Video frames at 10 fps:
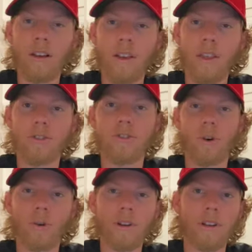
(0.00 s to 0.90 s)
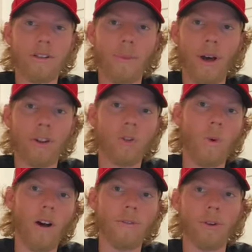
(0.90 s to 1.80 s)
The story is about a
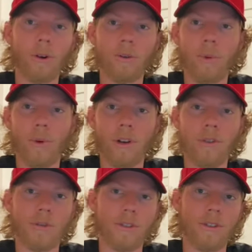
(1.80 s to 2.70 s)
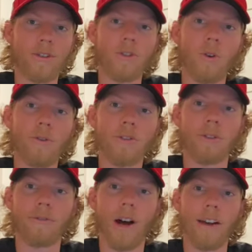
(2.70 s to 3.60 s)
12 year old boy who is the sole
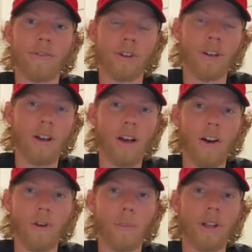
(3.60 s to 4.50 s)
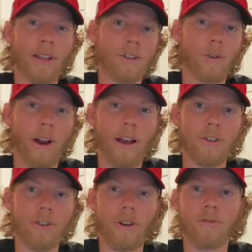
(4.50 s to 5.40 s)
survivor of a plane
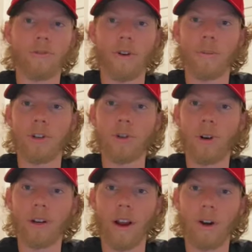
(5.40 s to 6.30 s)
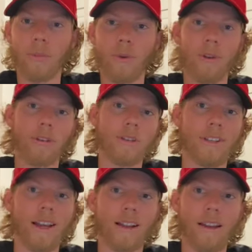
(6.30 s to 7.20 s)
crash from Newark Airport
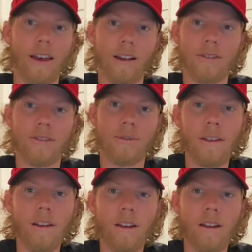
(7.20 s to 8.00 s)
to LAX.